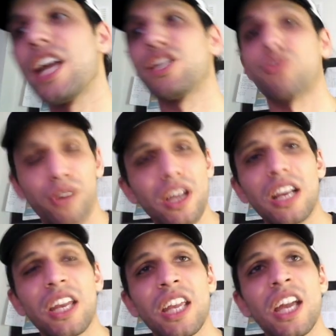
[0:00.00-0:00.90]

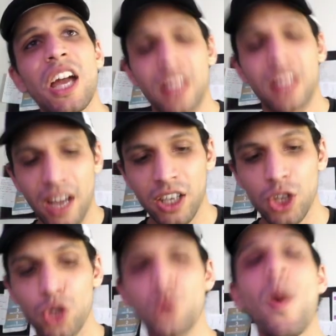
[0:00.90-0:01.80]
really that
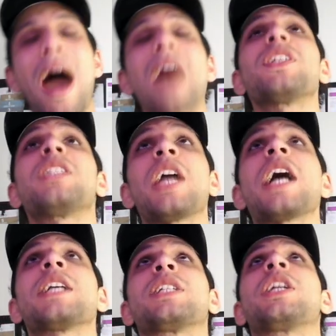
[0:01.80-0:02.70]
you have to
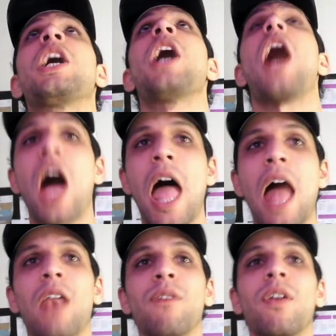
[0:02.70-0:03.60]
test a
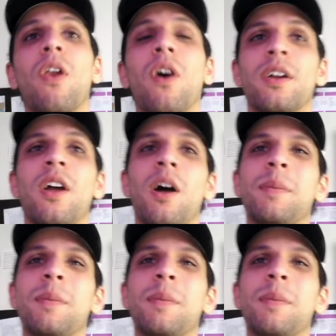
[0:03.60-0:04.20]
hell of a lot. I mean,